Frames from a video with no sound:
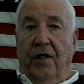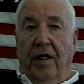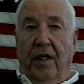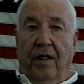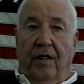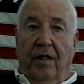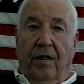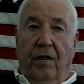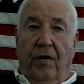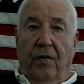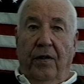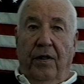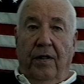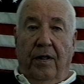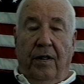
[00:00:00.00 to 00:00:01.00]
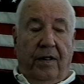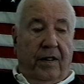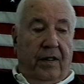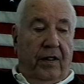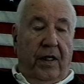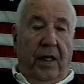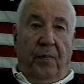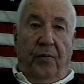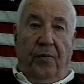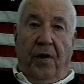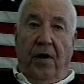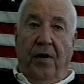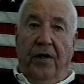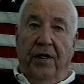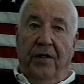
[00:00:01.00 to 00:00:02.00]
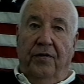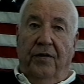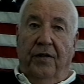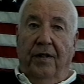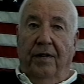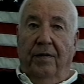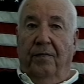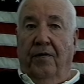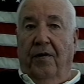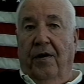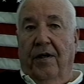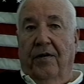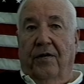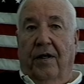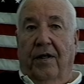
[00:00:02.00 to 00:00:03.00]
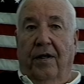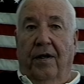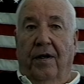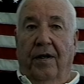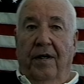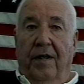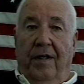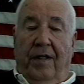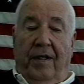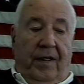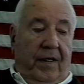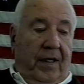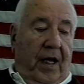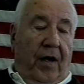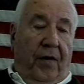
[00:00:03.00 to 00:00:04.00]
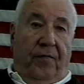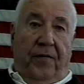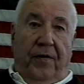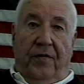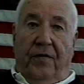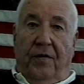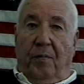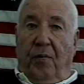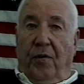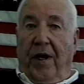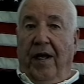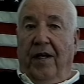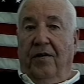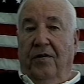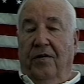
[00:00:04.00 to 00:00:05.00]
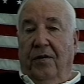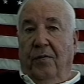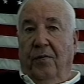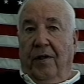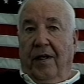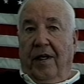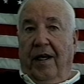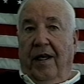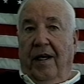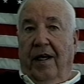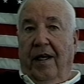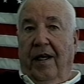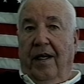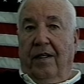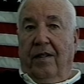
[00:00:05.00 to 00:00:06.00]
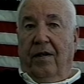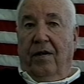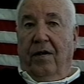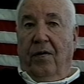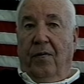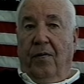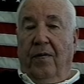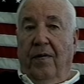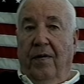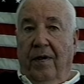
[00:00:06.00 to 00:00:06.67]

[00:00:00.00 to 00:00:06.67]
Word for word: you get to know your contemporaries and various other outfits and branches and whatnot, and I got to know